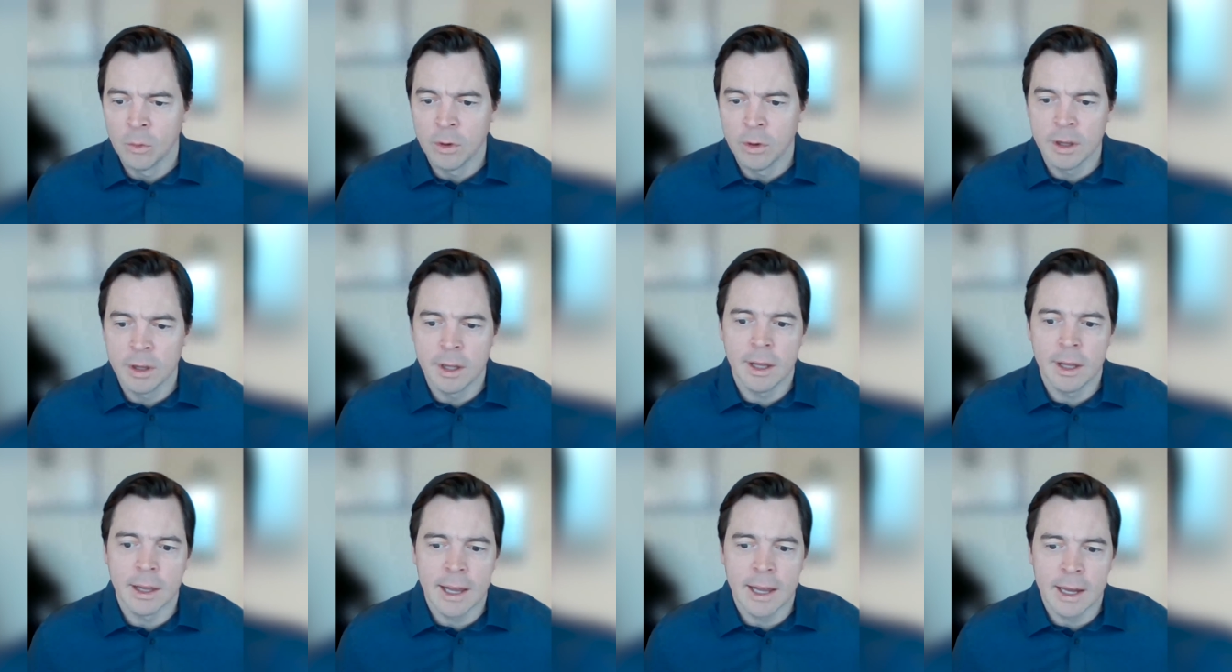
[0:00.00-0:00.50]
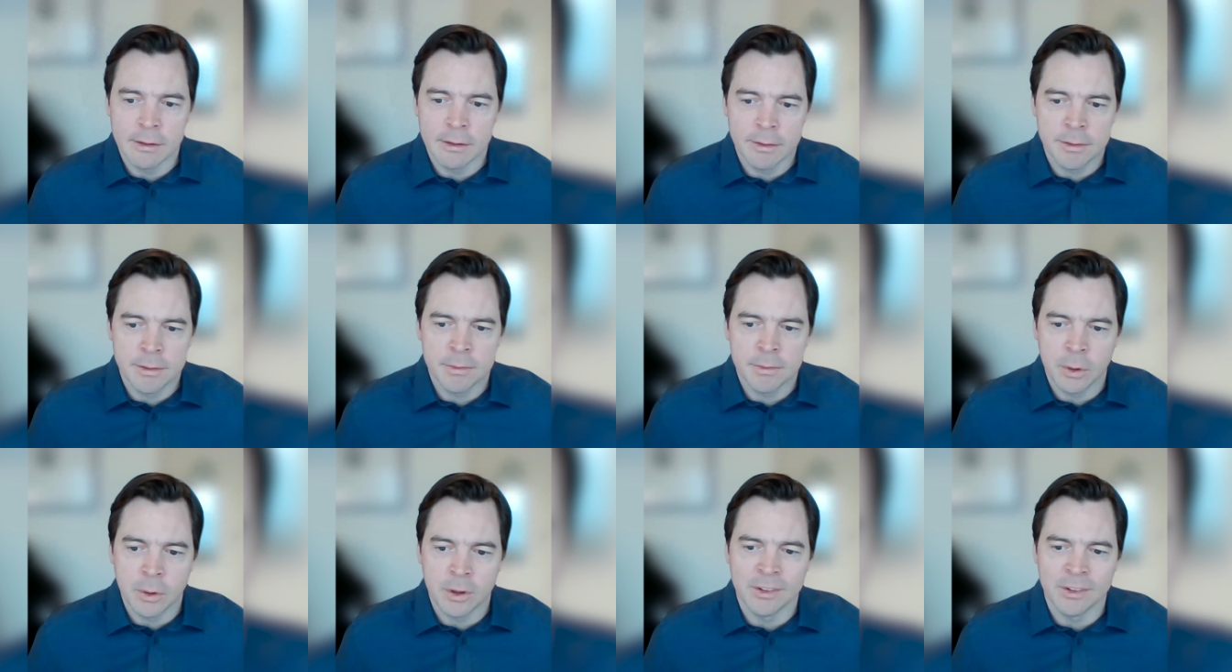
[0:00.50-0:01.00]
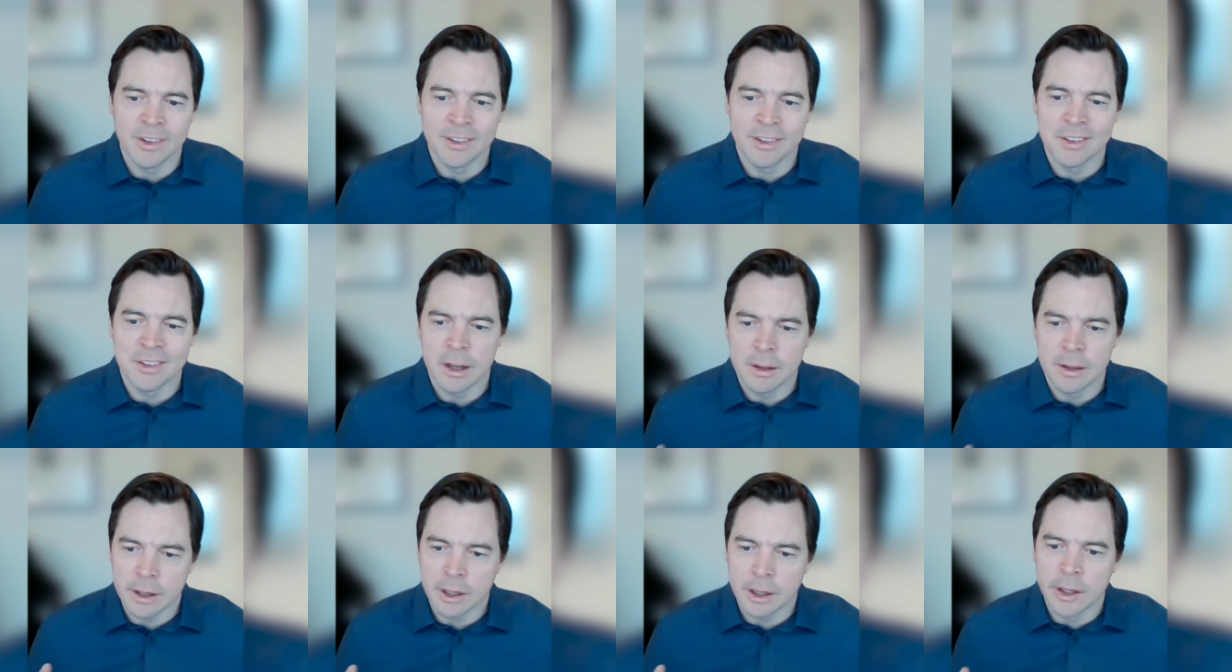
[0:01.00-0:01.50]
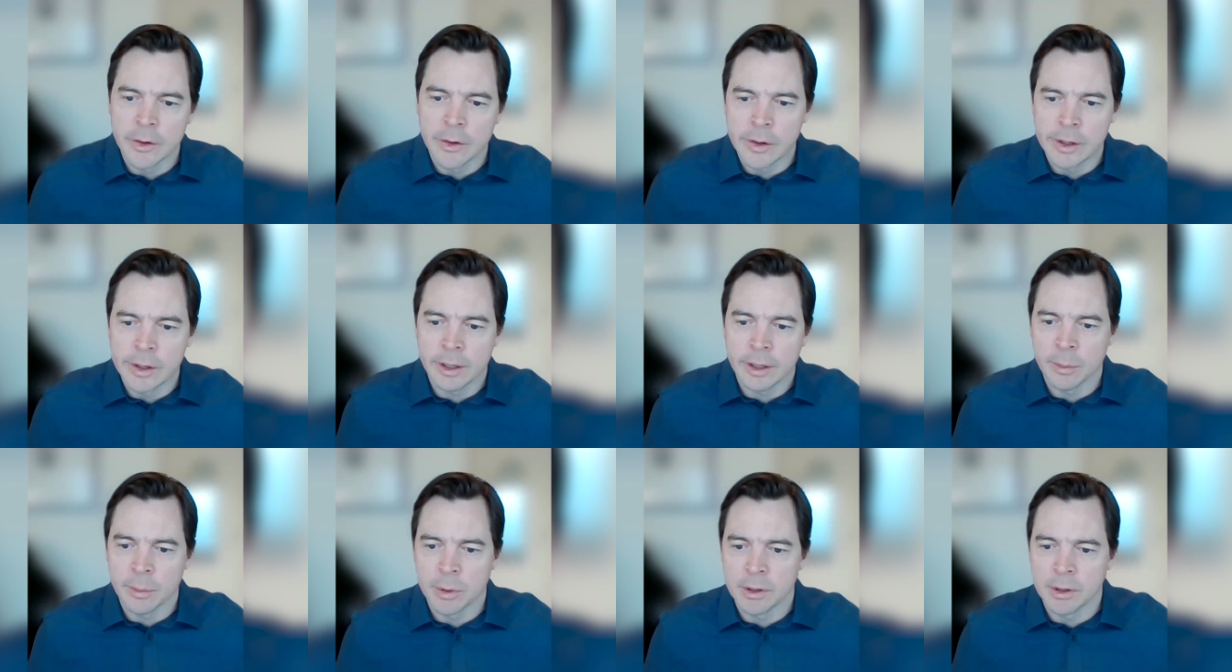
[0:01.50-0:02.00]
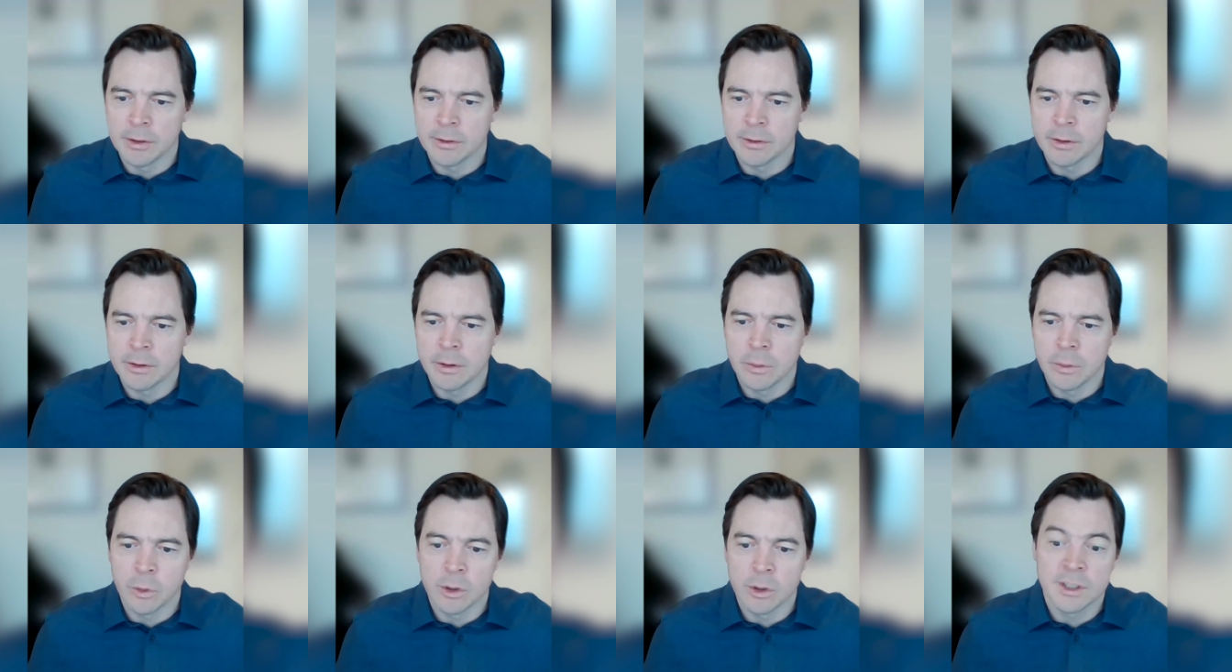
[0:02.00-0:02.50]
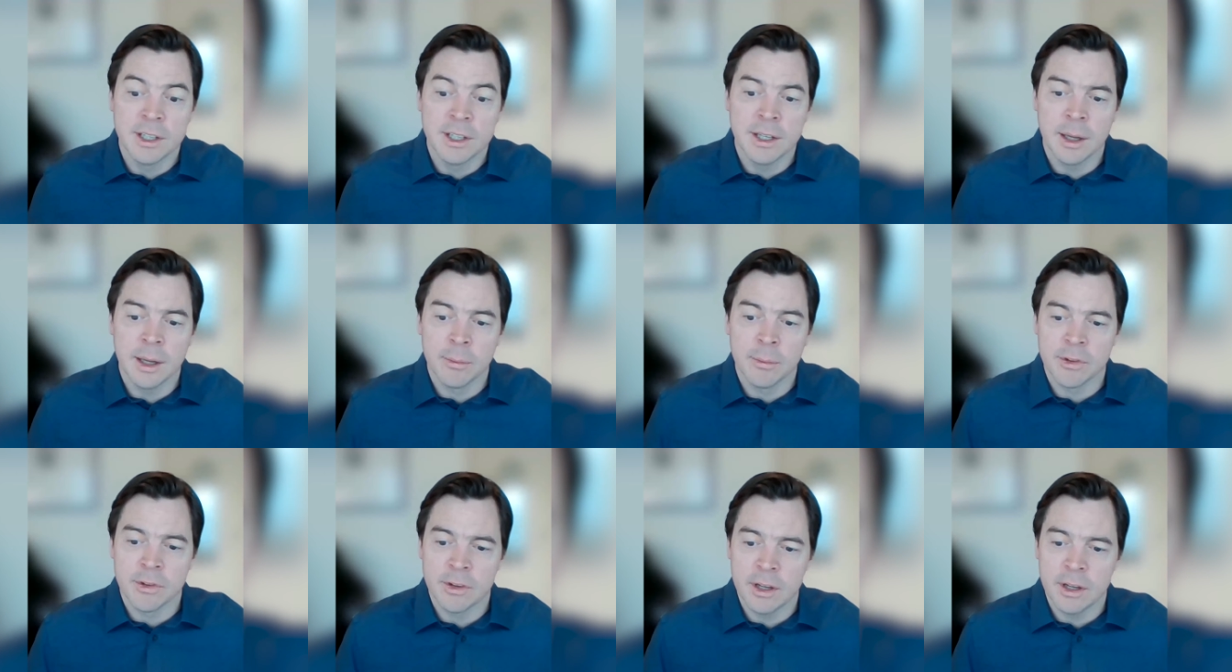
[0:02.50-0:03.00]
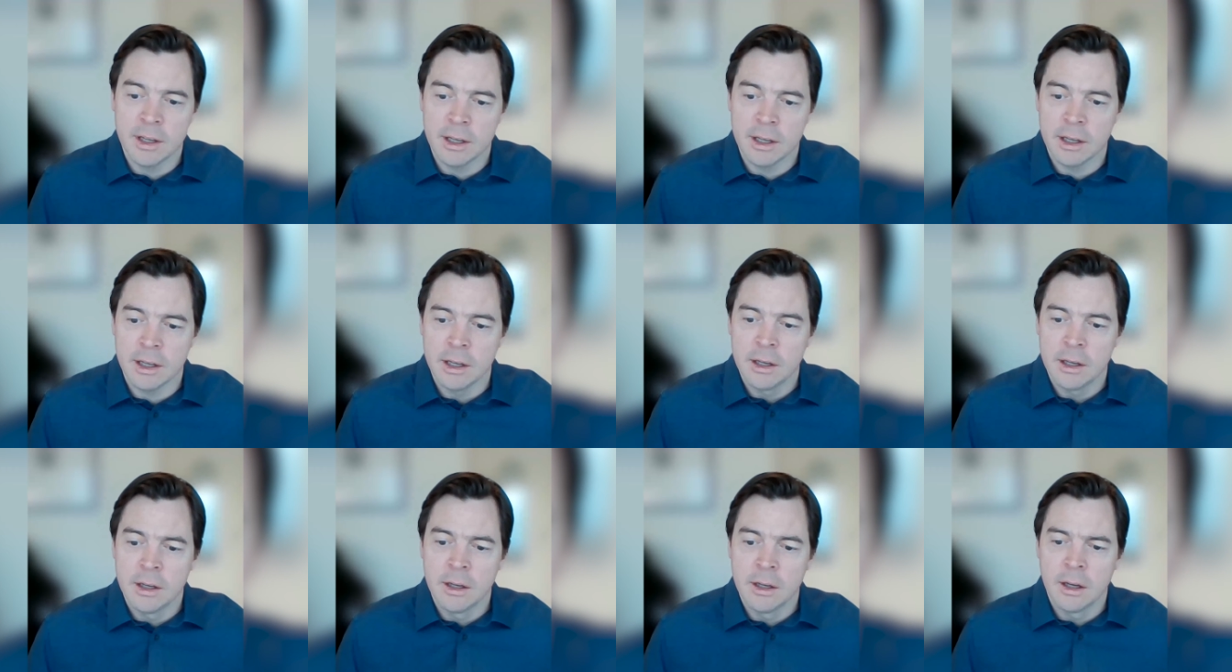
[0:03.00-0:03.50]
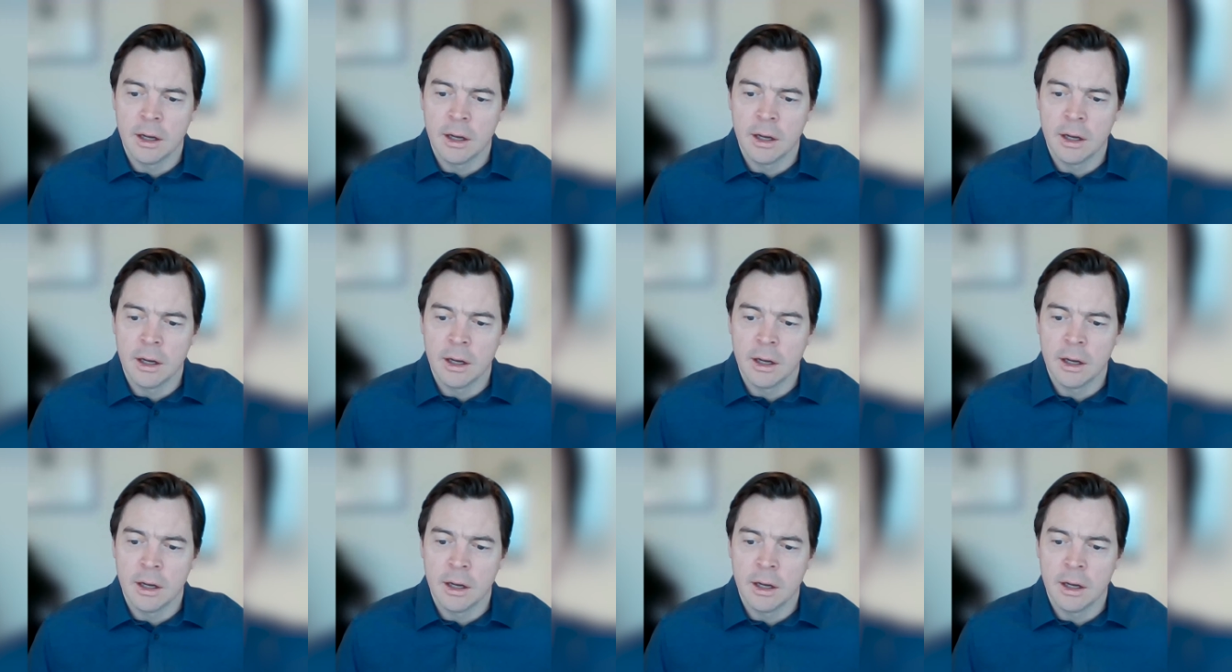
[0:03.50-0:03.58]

Really, a lot of the focus is on the Clarion Clipperton zone, where TMC